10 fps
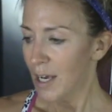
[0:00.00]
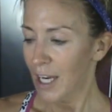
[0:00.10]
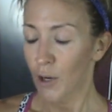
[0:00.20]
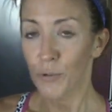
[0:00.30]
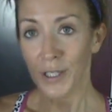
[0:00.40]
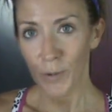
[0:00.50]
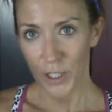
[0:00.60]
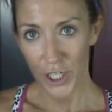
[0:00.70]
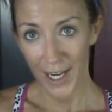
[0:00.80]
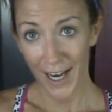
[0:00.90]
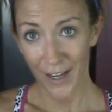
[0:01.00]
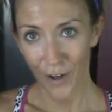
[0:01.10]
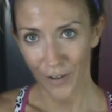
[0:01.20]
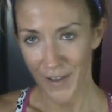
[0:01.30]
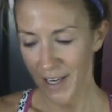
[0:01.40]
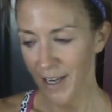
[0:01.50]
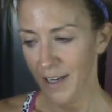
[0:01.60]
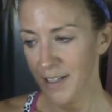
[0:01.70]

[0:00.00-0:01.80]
and I really wish she had all of the